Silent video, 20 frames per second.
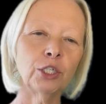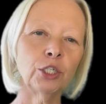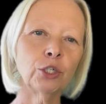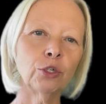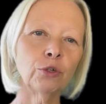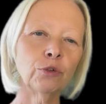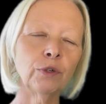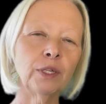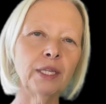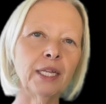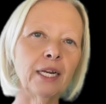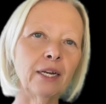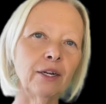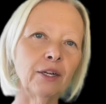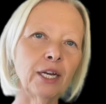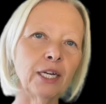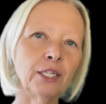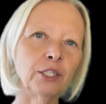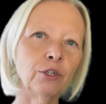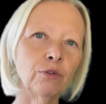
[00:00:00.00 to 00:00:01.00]
children that are
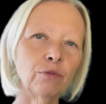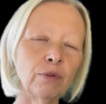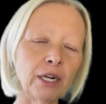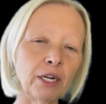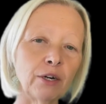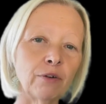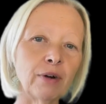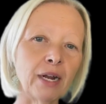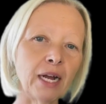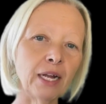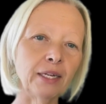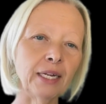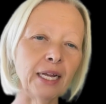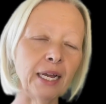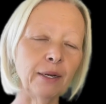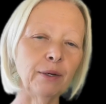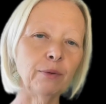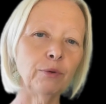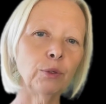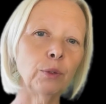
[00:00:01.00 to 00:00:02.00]
going to run around
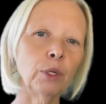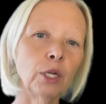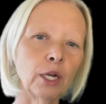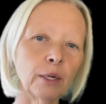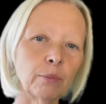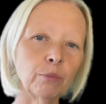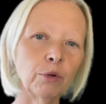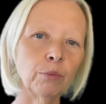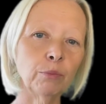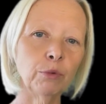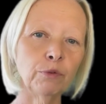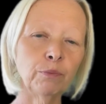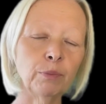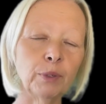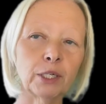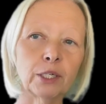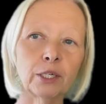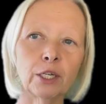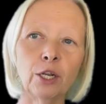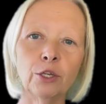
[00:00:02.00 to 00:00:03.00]
and do a lot more
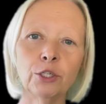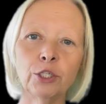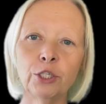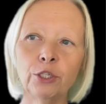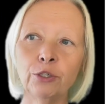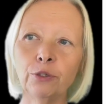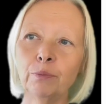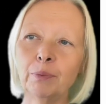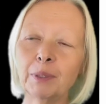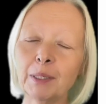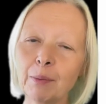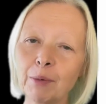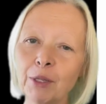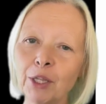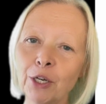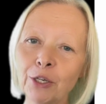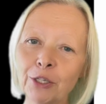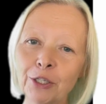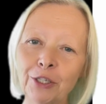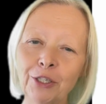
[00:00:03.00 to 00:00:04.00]
movement close to some of
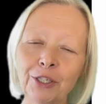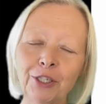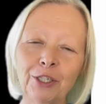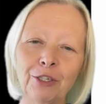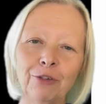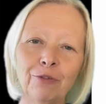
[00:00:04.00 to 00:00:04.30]
those.